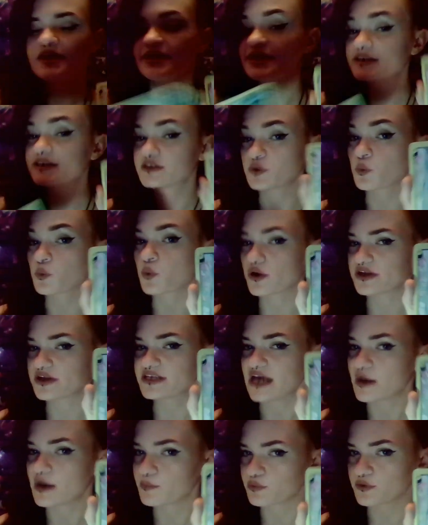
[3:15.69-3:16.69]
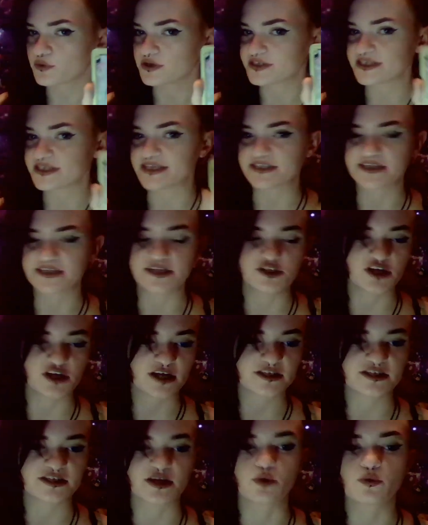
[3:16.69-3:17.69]
is what Temperance is
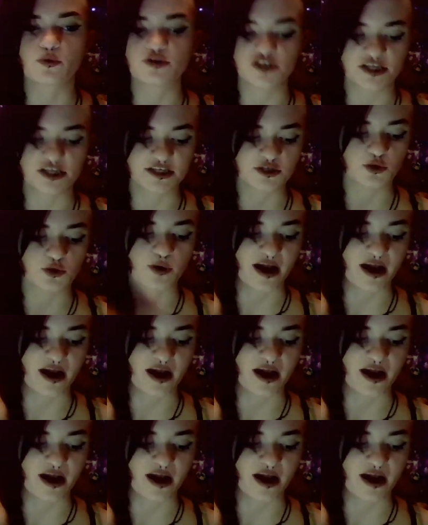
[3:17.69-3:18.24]
suggesting, which is